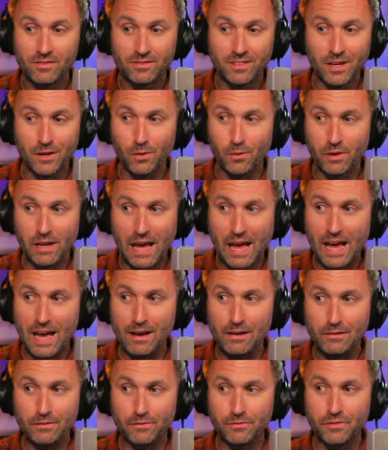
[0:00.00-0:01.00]
they don't
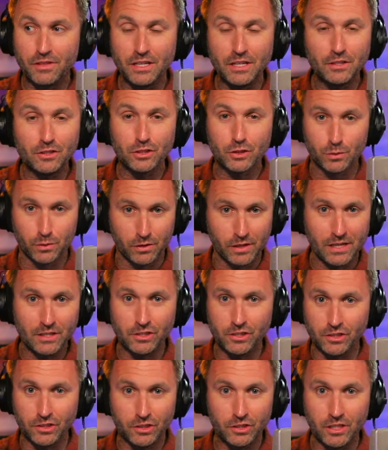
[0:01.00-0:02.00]
have these
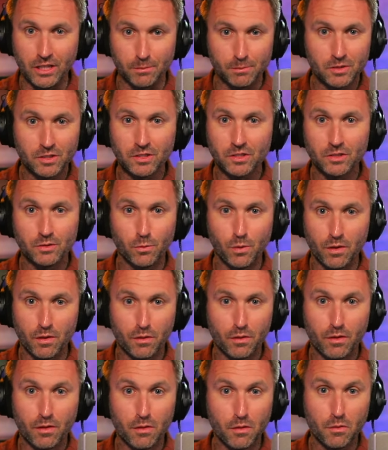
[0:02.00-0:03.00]
relationships
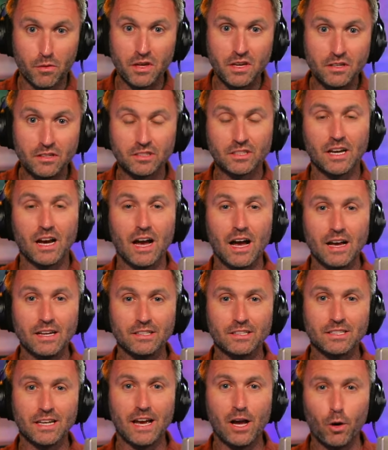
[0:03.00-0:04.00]
with these
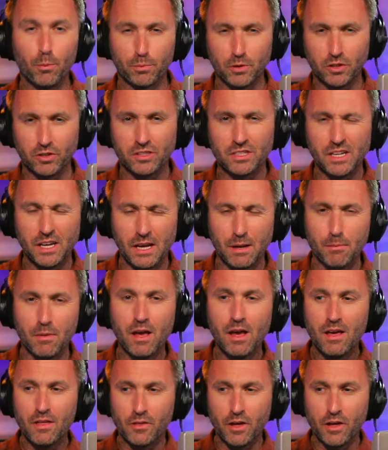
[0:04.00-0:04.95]
guys to help your team.